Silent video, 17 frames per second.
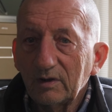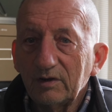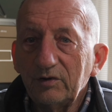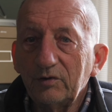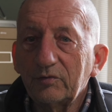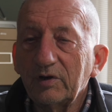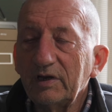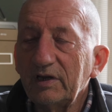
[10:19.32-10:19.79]

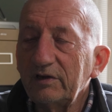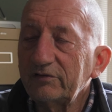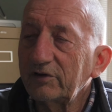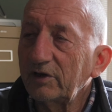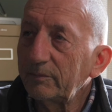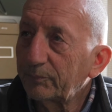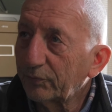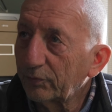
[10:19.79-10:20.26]
You can
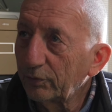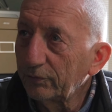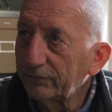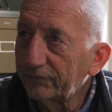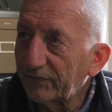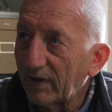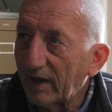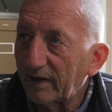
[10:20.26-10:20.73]
easily
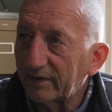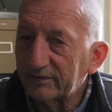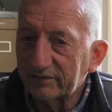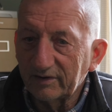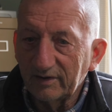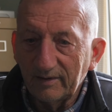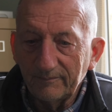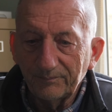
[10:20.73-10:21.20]
prove
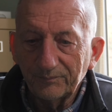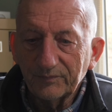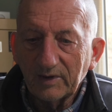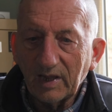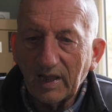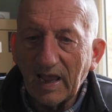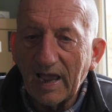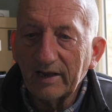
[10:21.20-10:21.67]
that.
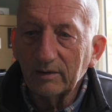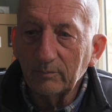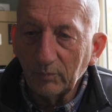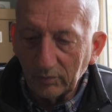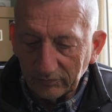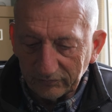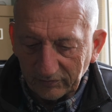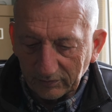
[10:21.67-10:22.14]

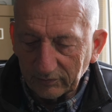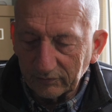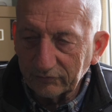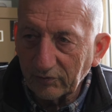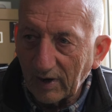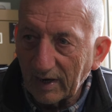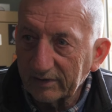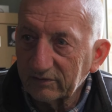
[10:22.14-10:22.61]
Animals are
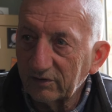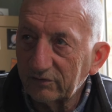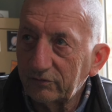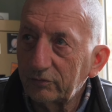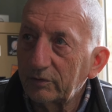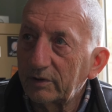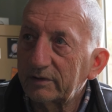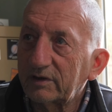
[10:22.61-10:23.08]
attracted
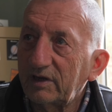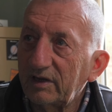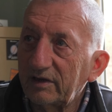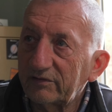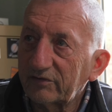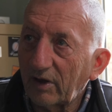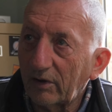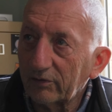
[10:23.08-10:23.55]
to it.
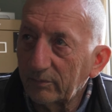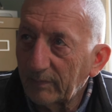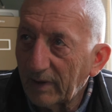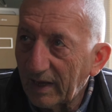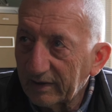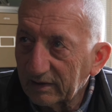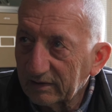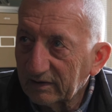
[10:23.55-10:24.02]
Kids
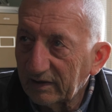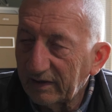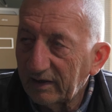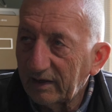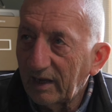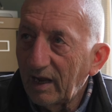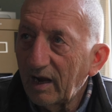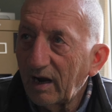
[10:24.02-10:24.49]

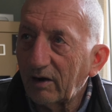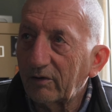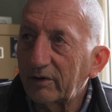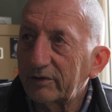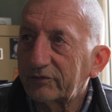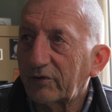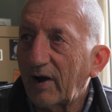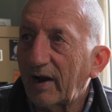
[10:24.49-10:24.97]
automatically are
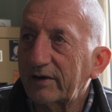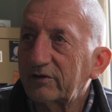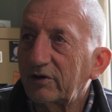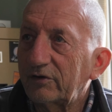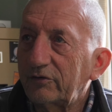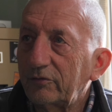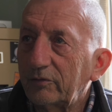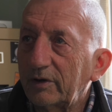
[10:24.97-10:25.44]

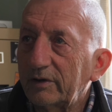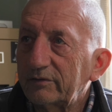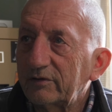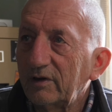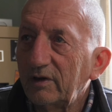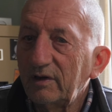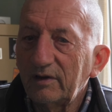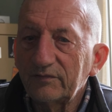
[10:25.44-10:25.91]
attracted to
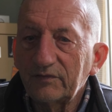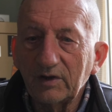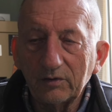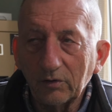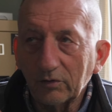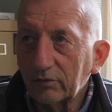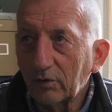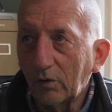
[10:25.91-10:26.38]
it. They
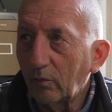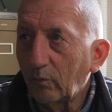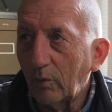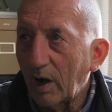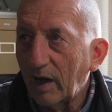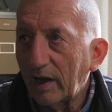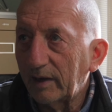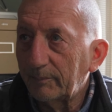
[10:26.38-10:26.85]
don't know
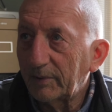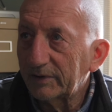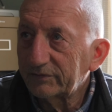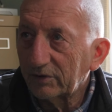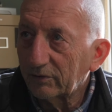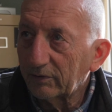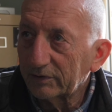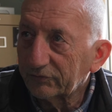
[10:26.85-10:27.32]
why, but
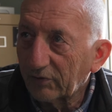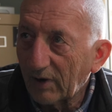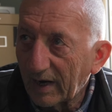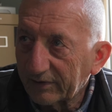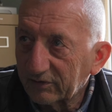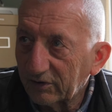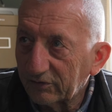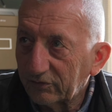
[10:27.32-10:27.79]
they're
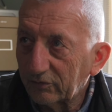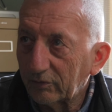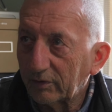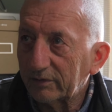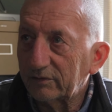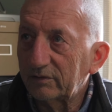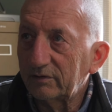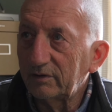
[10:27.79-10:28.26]
attracted to
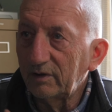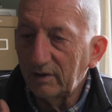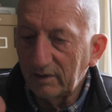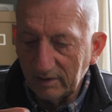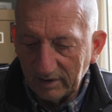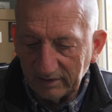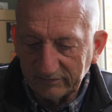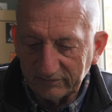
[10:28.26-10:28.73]
it.
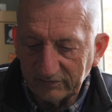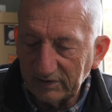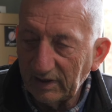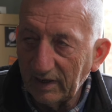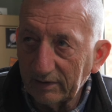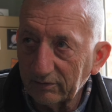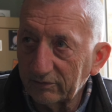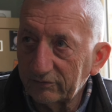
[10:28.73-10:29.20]
It's
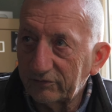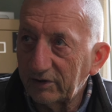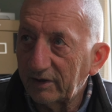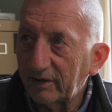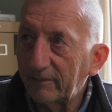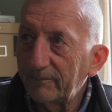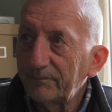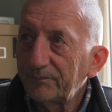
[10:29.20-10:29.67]
the
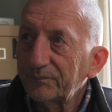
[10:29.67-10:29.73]
energy.